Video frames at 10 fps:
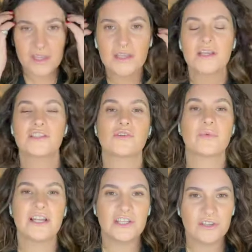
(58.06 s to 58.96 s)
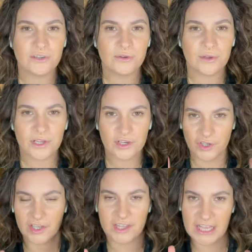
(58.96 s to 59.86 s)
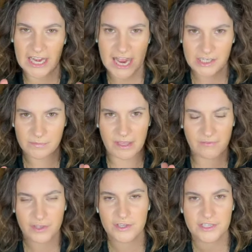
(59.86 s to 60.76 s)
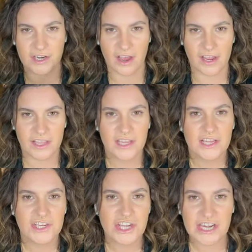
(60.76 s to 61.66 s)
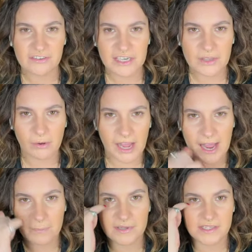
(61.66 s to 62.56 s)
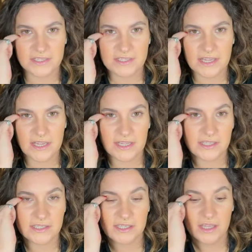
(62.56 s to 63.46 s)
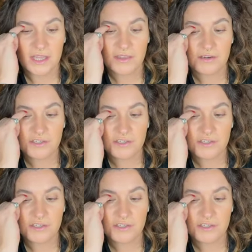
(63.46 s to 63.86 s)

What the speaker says: So when you look at the anatomy of a hooded eye, generally what happens is there is a